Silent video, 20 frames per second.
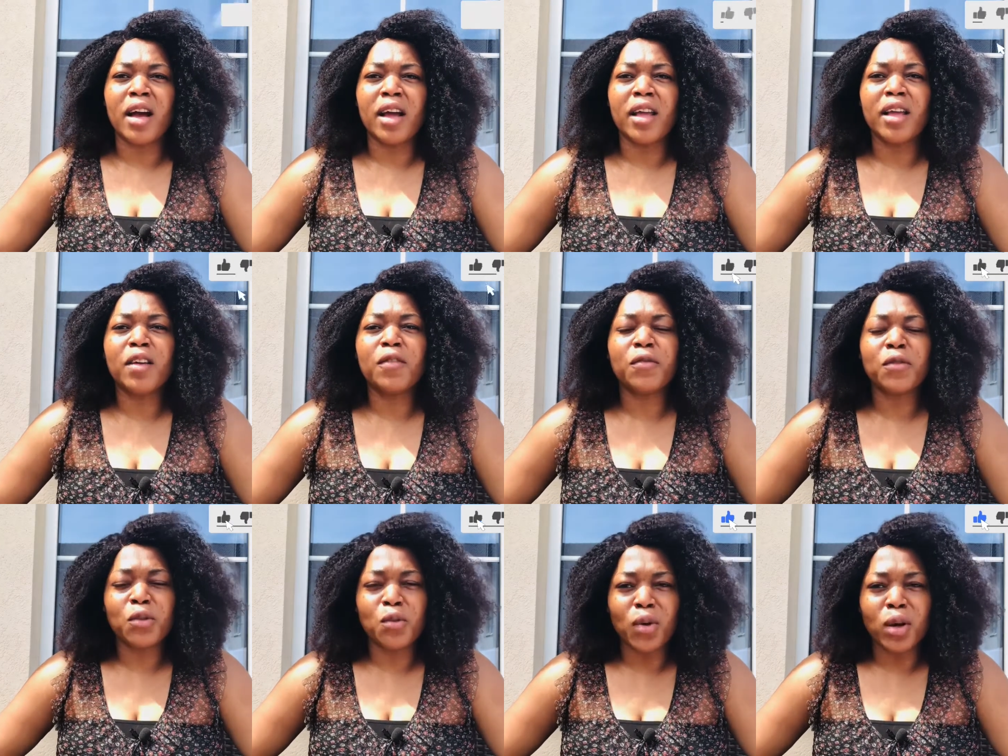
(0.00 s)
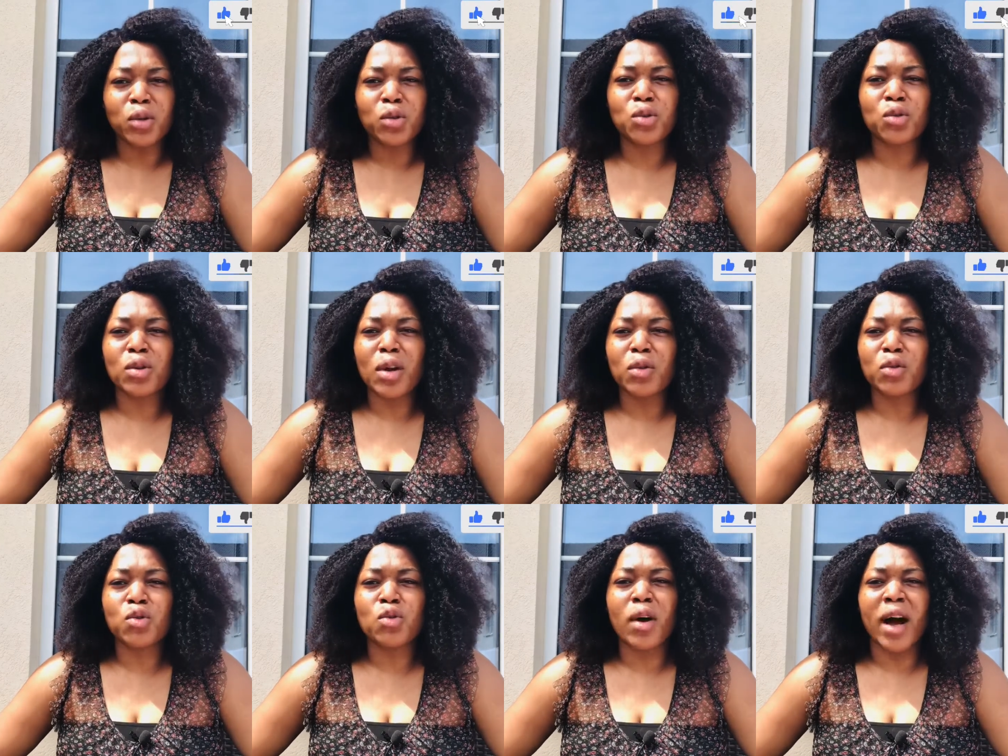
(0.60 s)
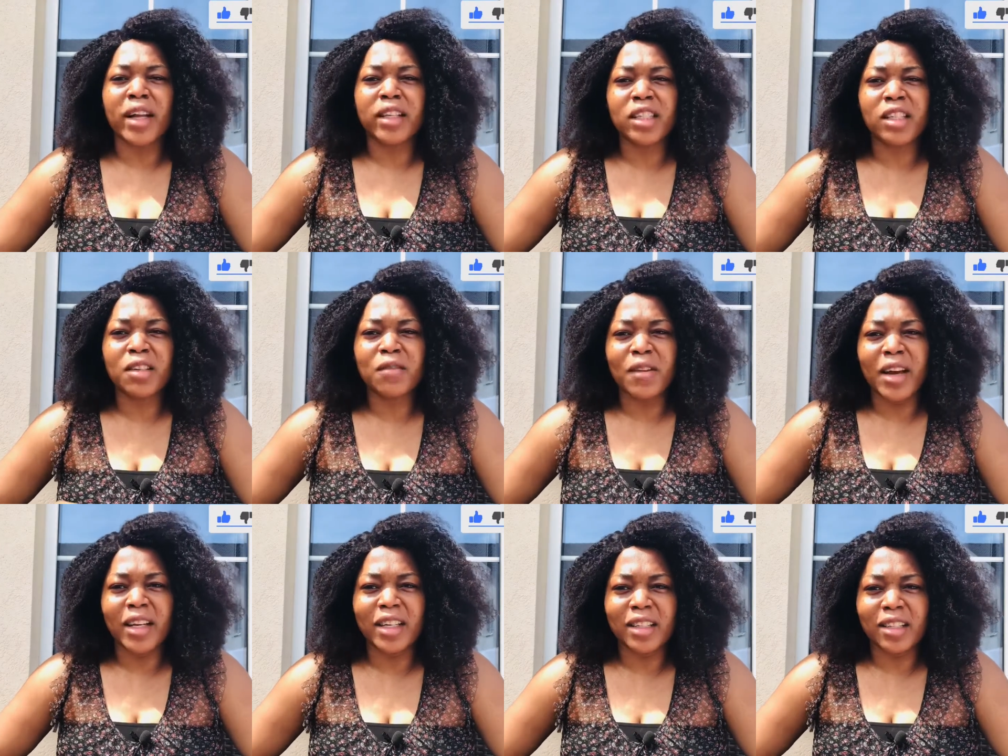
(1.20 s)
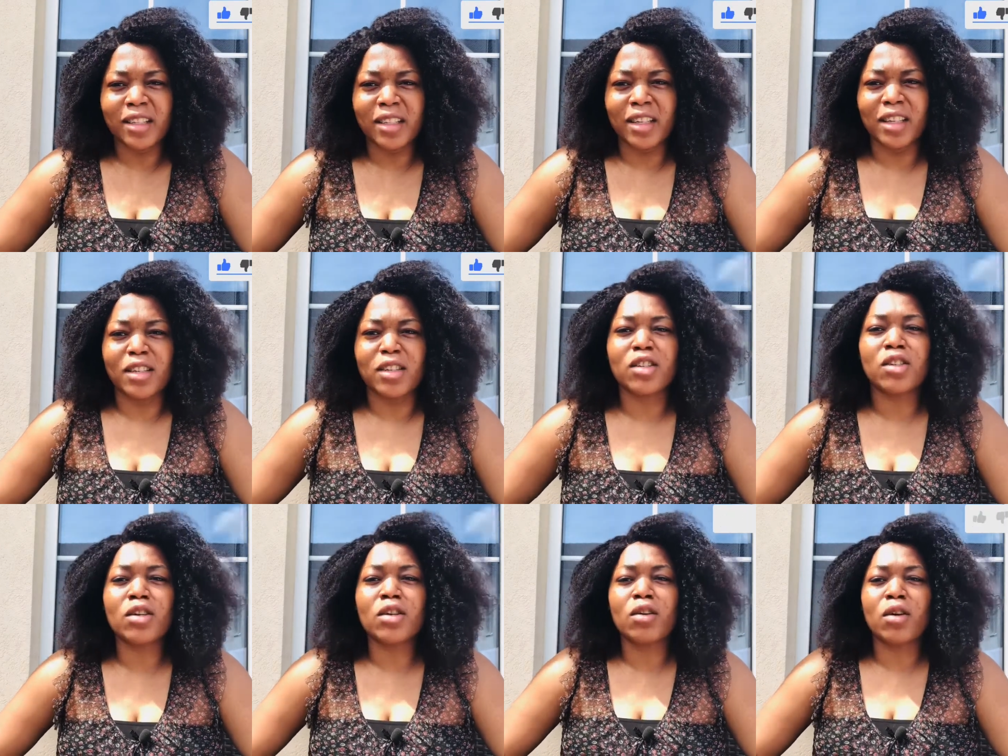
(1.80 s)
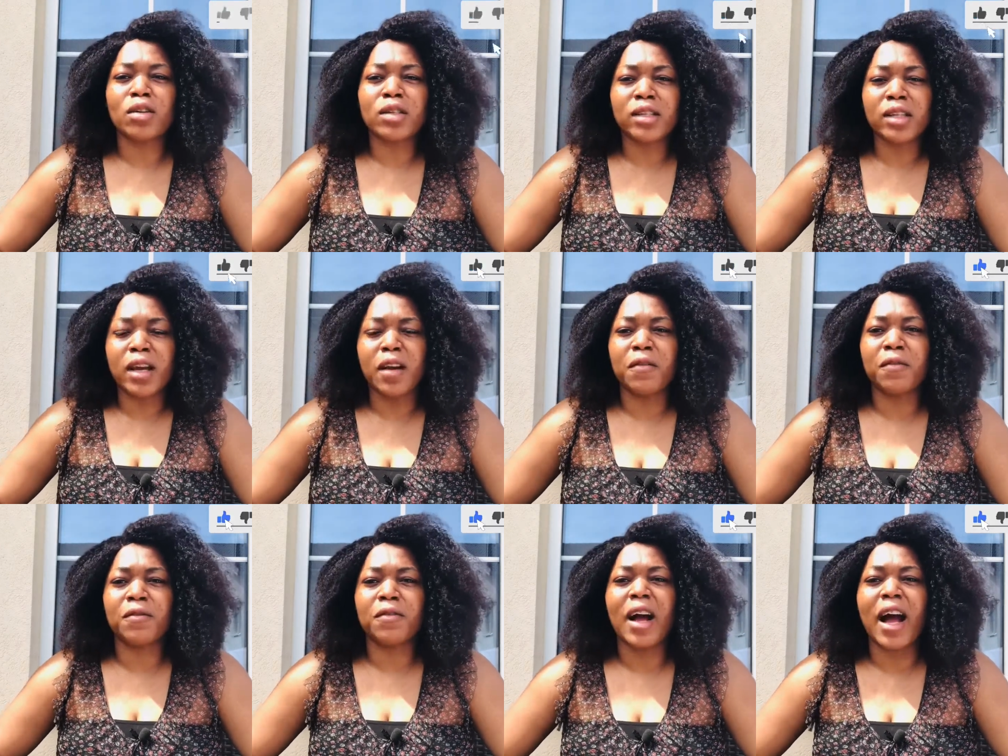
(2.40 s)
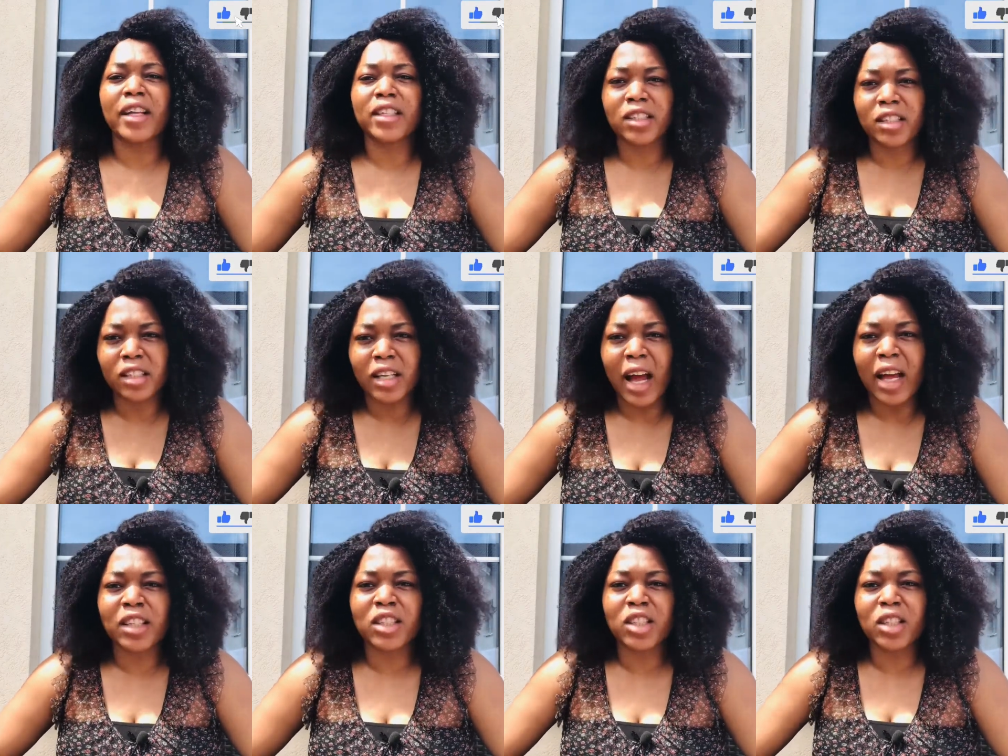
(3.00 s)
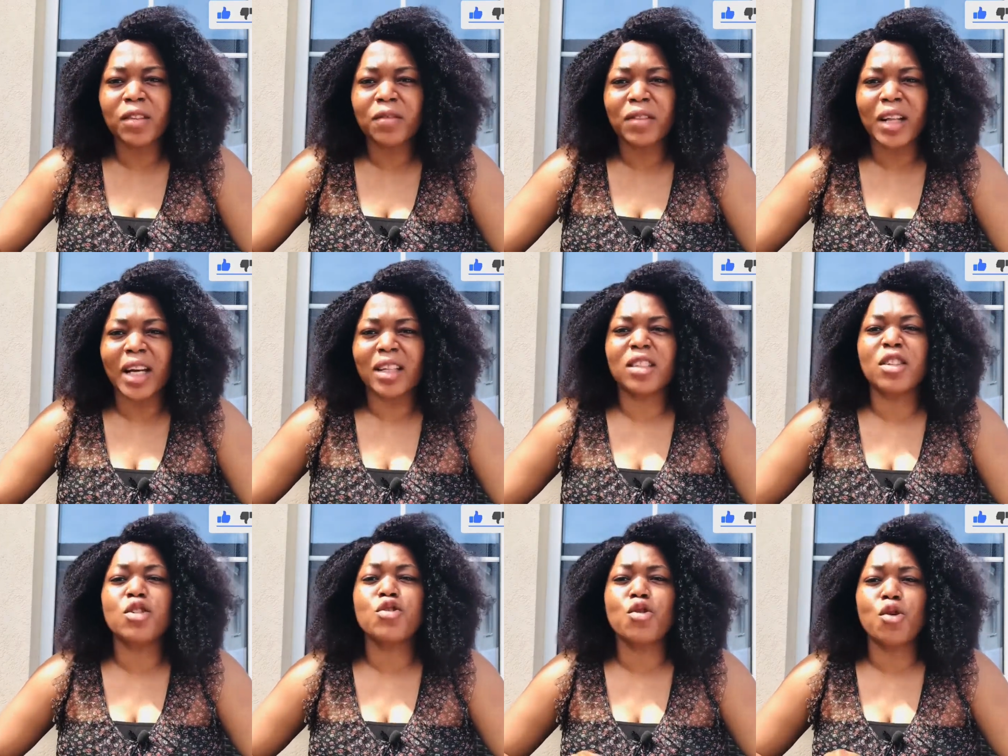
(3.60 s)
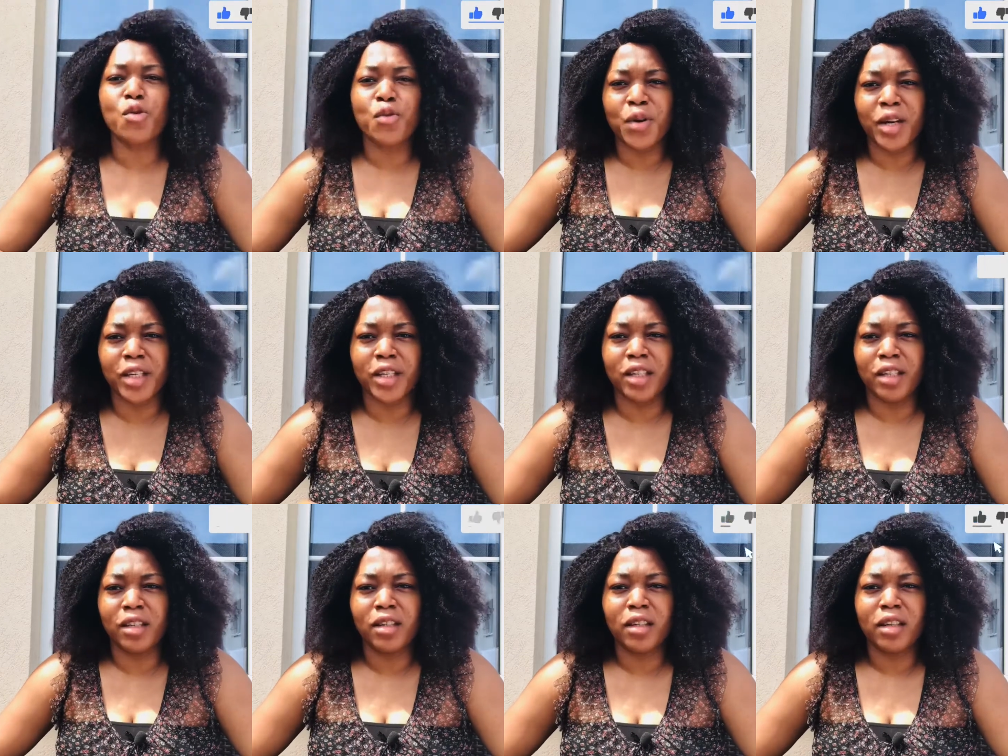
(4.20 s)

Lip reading: if you want to achieve anything, see yourself achieve that thing already.